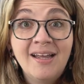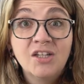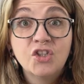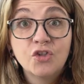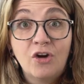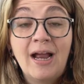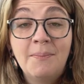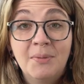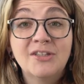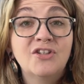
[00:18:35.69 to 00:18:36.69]

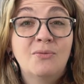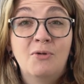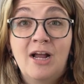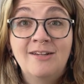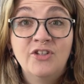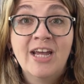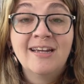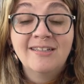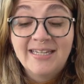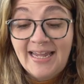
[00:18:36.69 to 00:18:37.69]
scrap buster project,